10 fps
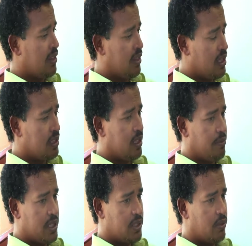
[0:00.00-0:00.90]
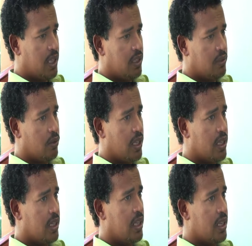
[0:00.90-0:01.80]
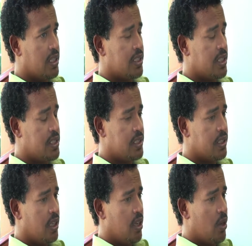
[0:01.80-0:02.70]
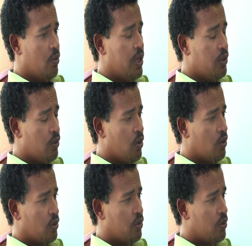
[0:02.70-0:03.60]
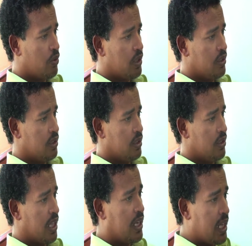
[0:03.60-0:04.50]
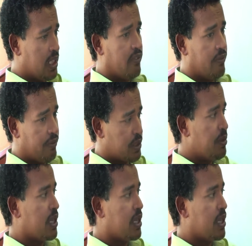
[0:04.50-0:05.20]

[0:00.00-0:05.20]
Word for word: I think the best way to learn English is when you go to the native